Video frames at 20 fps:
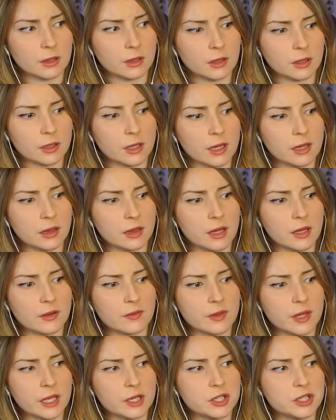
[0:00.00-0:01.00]
And I love
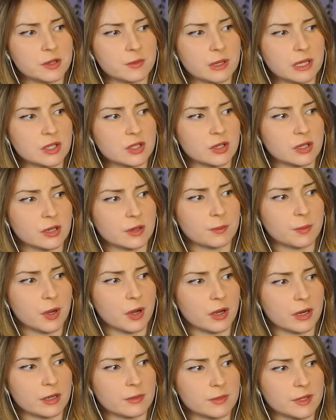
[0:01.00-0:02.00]
that Jimmy took it
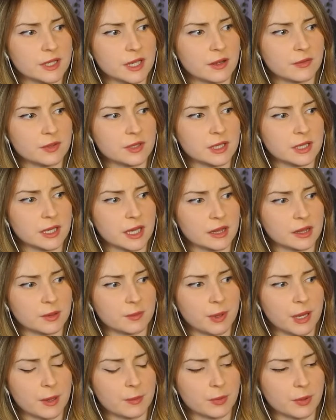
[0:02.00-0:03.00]
upon himself to get the
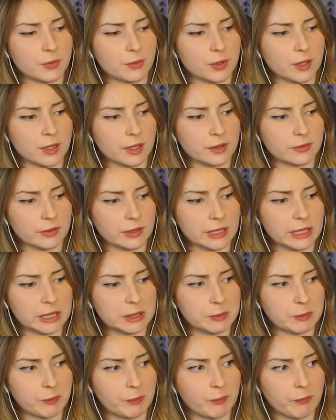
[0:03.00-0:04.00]
paperwork for
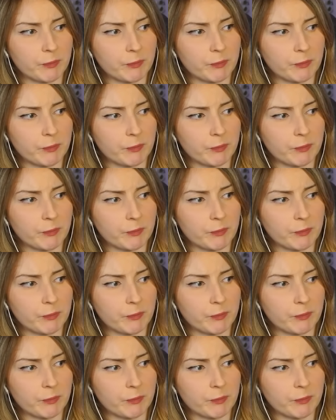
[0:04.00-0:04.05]
Kim.